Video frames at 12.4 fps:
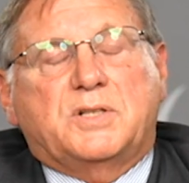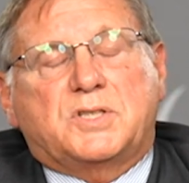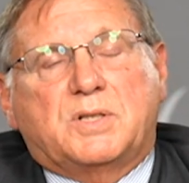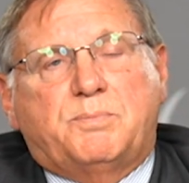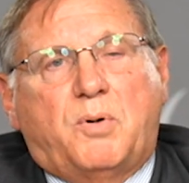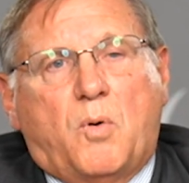
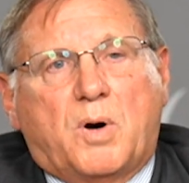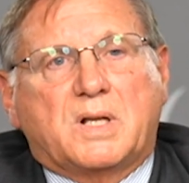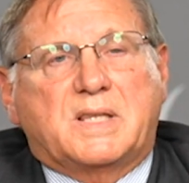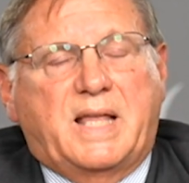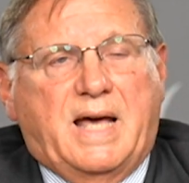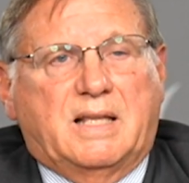
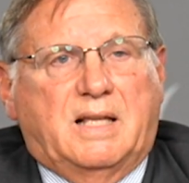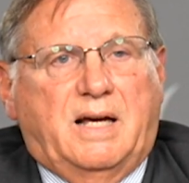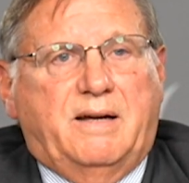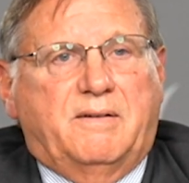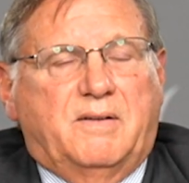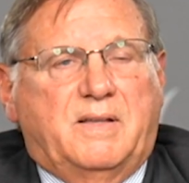support that
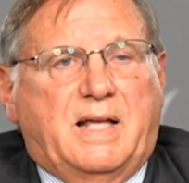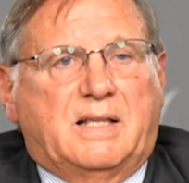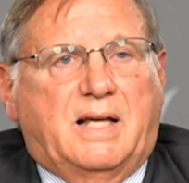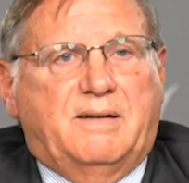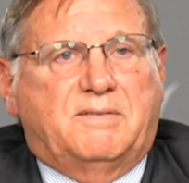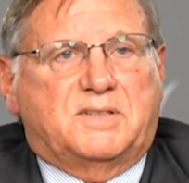
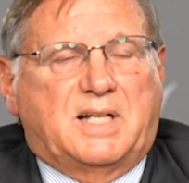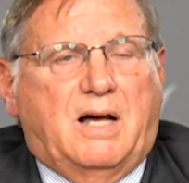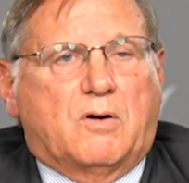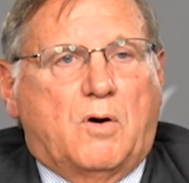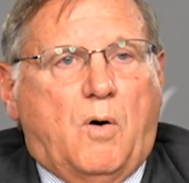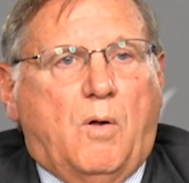lifestyle
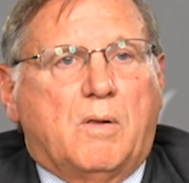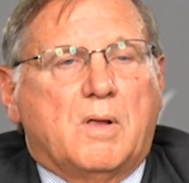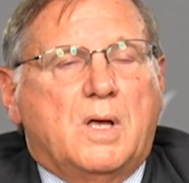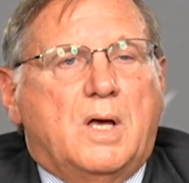goal?